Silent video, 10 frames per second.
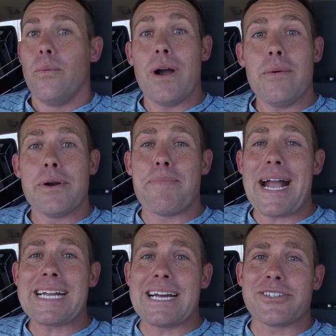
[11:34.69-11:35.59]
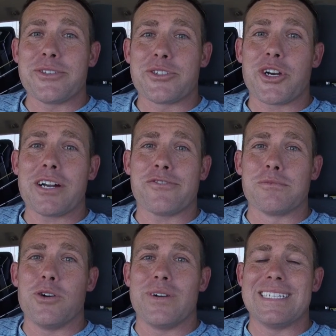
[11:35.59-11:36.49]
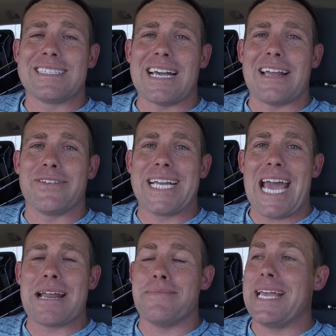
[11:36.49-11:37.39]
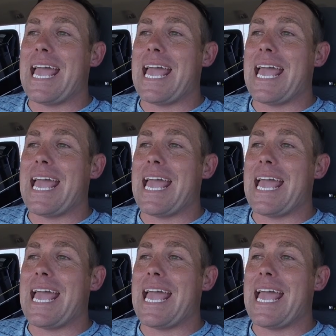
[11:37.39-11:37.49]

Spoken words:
Well, we're back out to the truck from going inside of Academy,